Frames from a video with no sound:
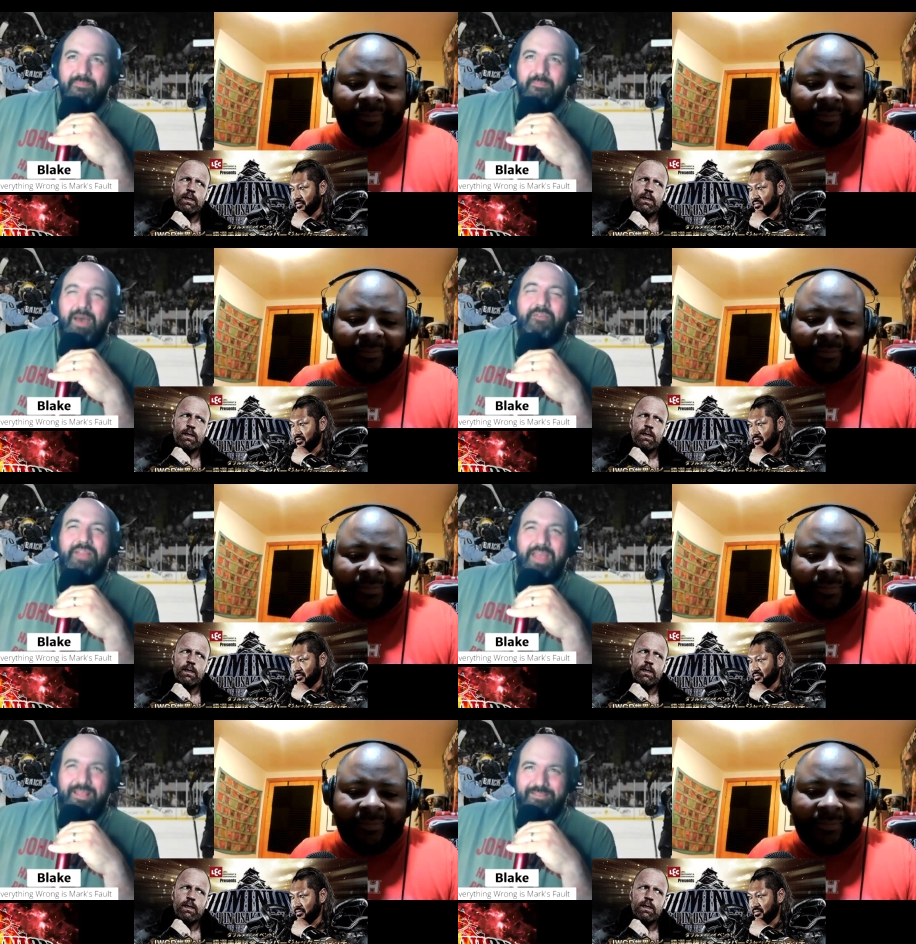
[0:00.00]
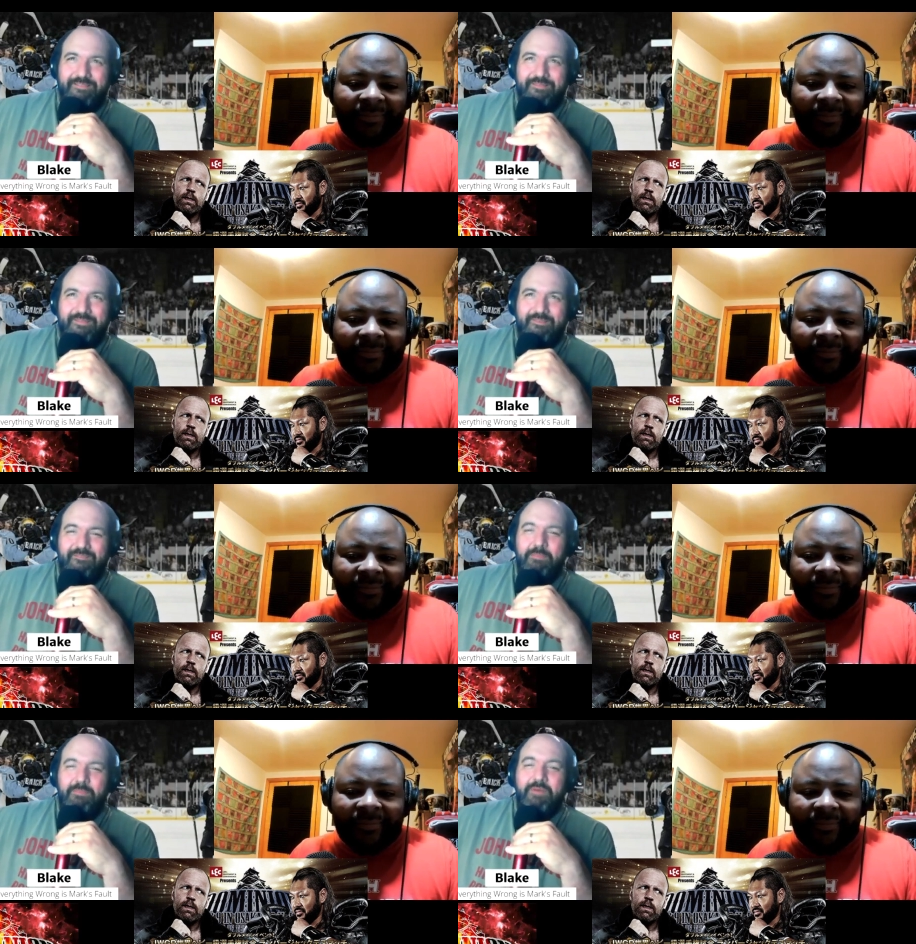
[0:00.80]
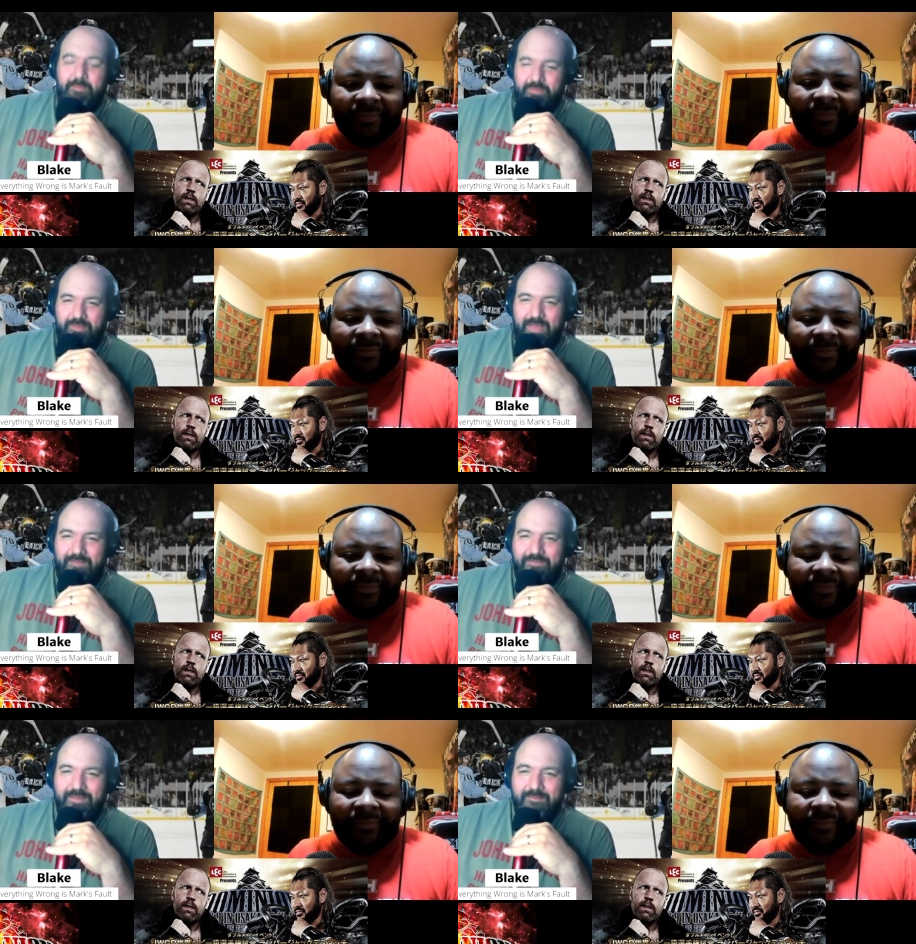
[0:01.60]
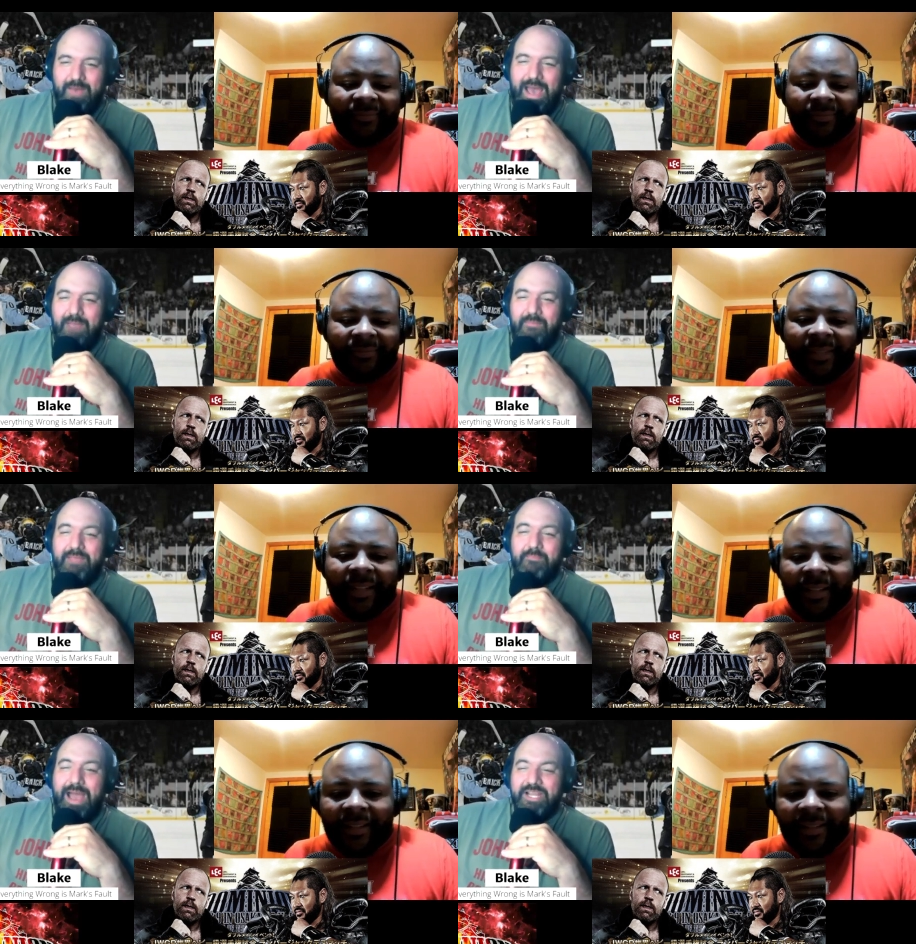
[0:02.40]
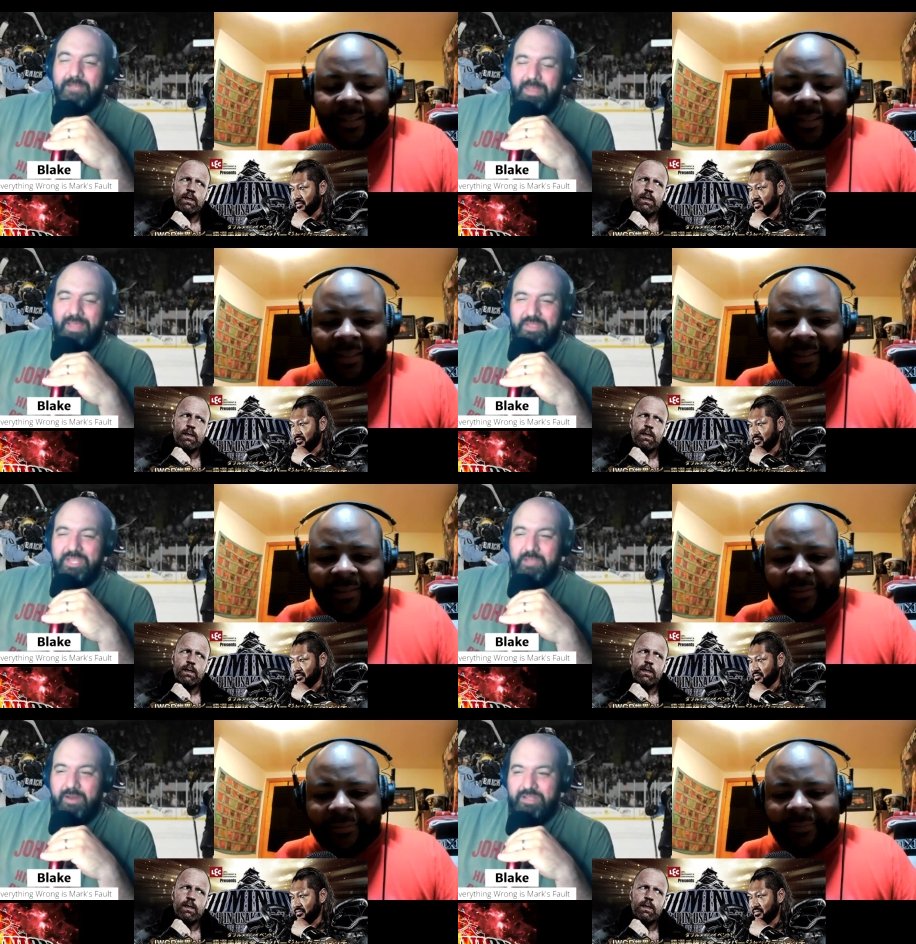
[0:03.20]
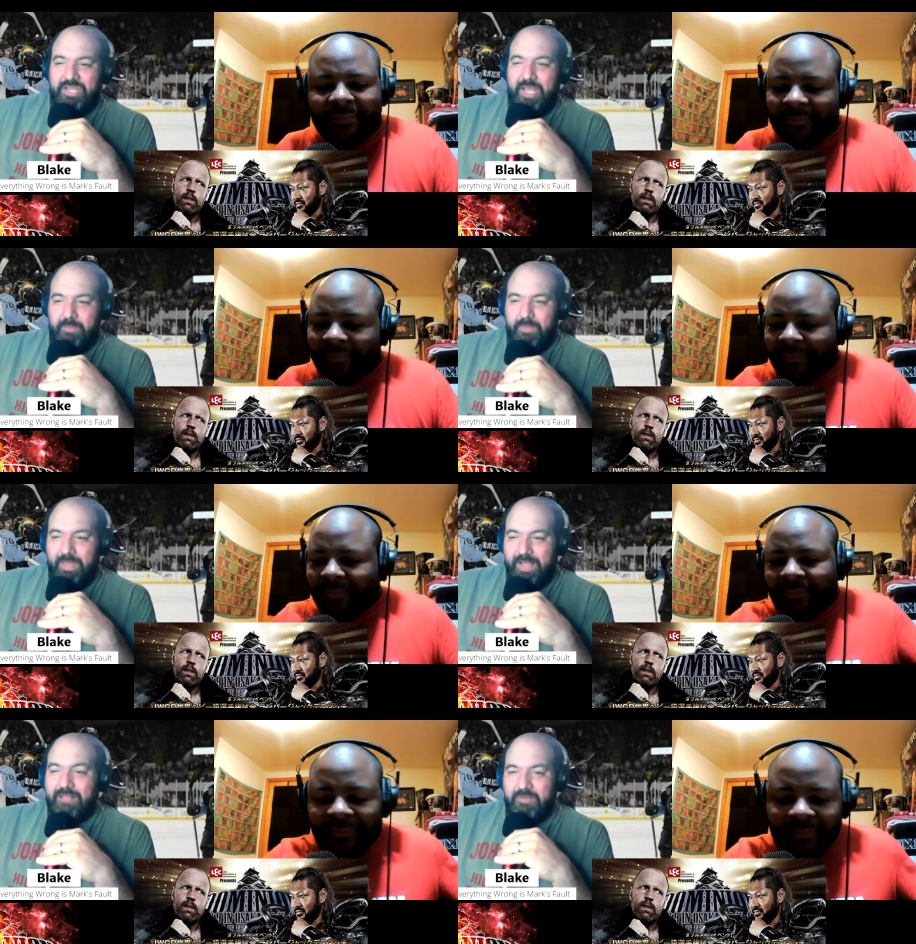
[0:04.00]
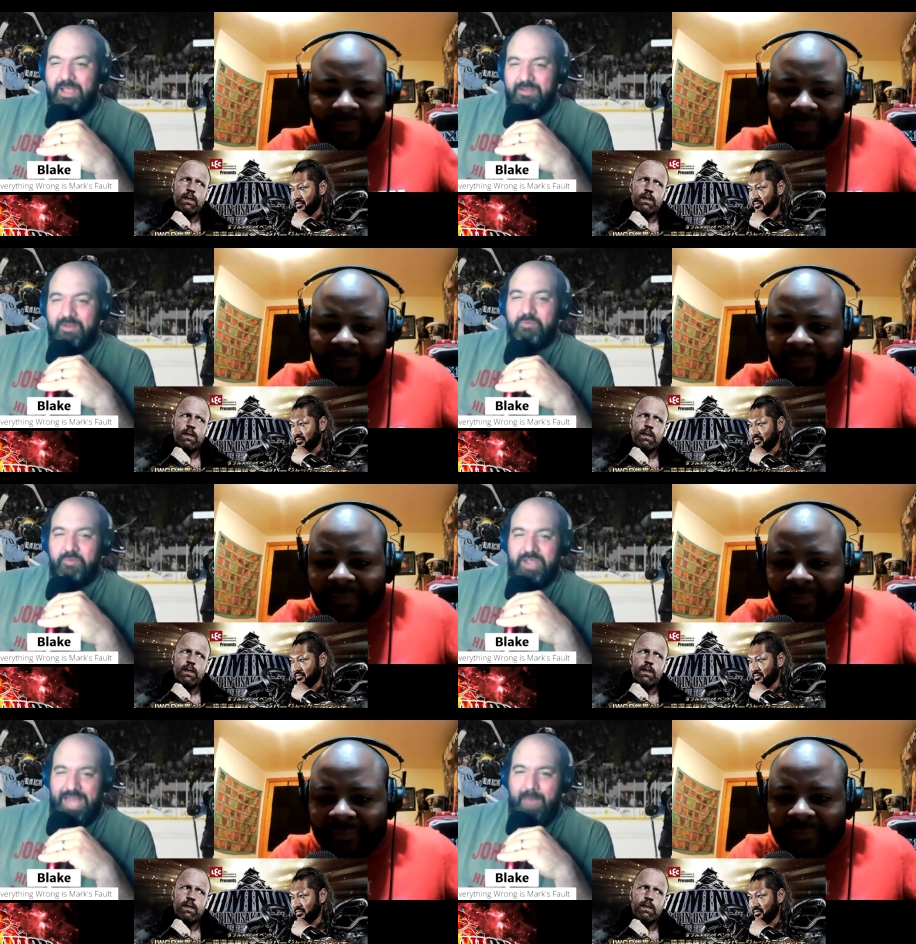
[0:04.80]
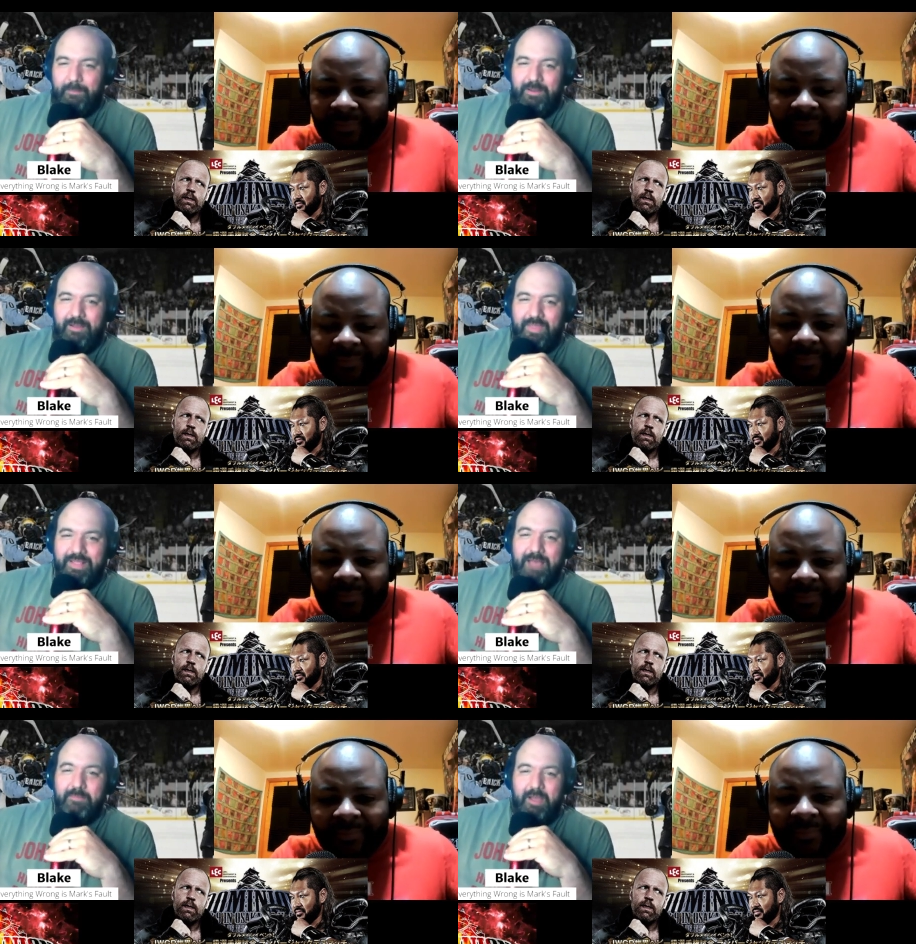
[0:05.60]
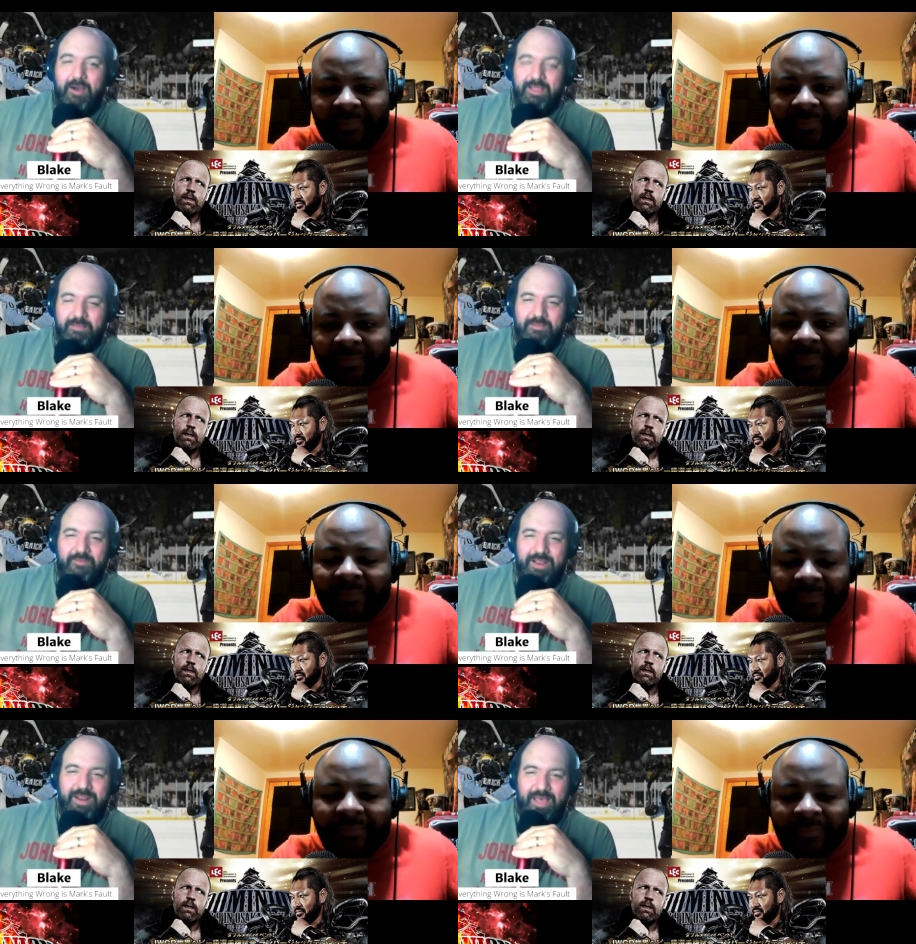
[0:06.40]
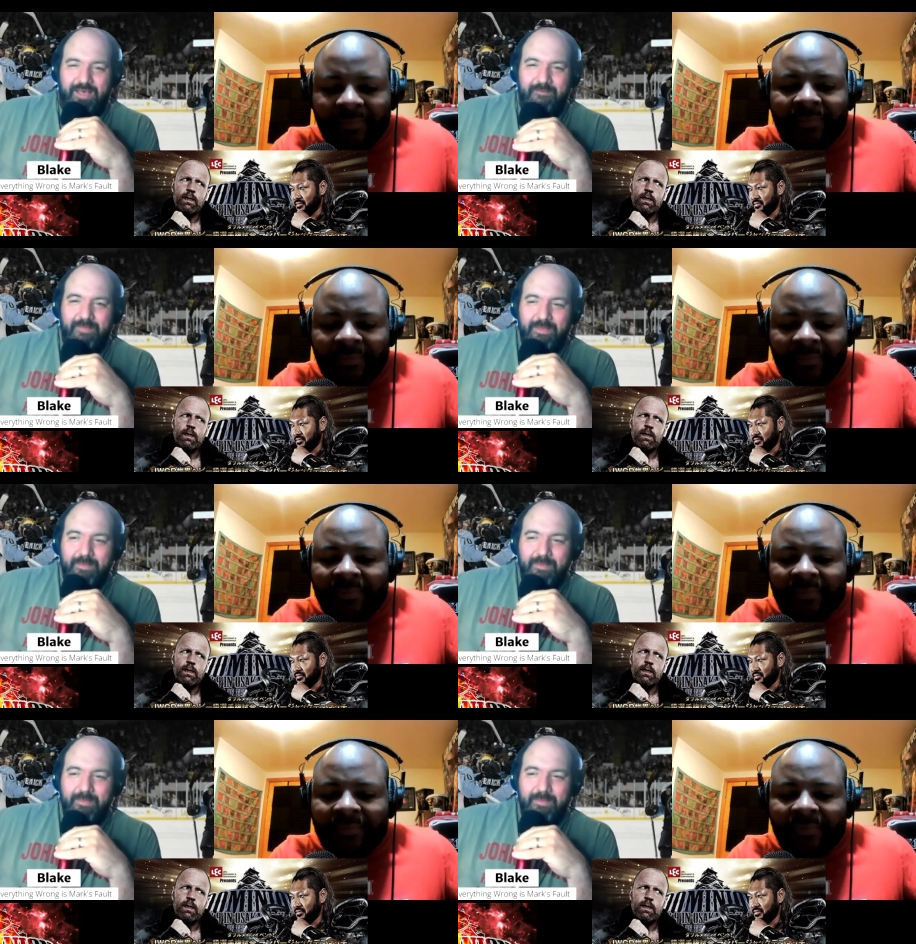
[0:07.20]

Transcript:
Speaker 1: Mox retain. We move on with our life. Mox, I mean, Mox should be in the G1 as champion. Like that's what, that's what should happen here. I think that would be awesome as fucking hell.